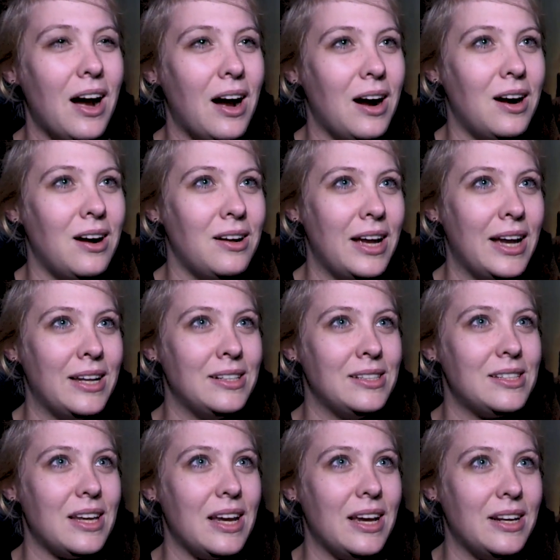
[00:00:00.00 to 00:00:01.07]
uh,
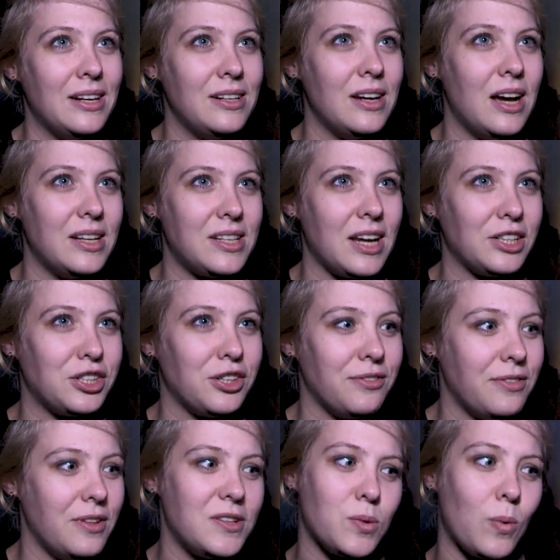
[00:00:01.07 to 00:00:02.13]
and and a touch
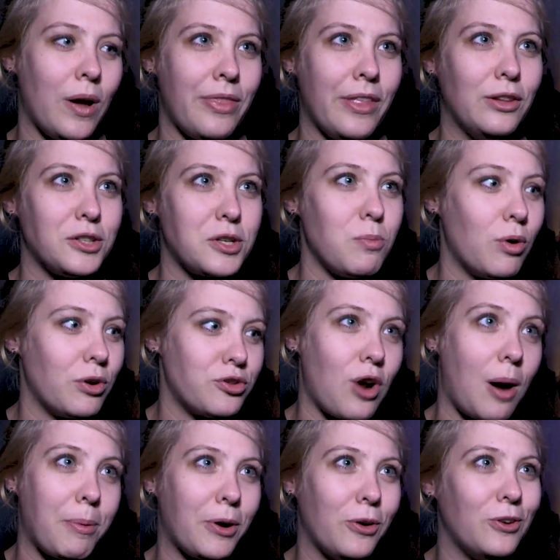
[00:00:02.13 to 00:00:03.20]
of this one that looked more
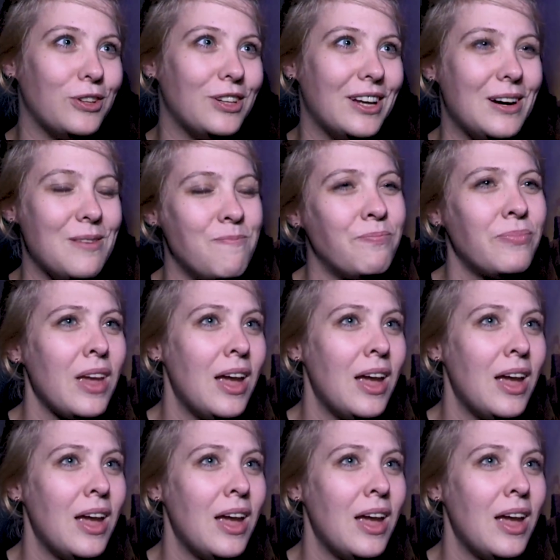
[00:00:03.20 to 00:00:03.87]
tropical. Um,